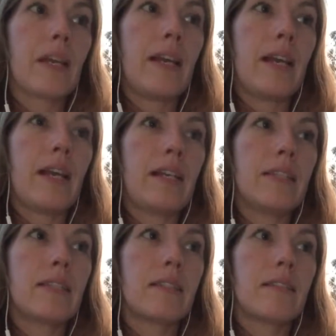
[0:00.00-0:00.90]
it
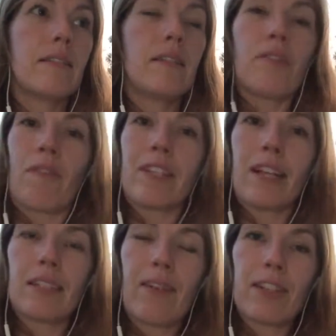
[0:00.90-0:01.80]
is not very
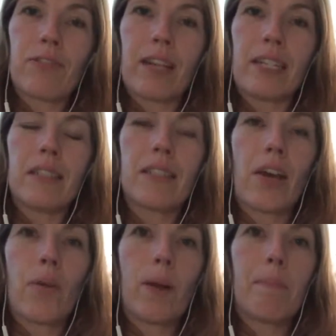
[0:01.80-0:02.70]
satisfactory.
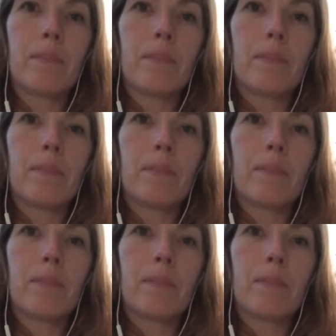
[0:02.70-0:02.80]
So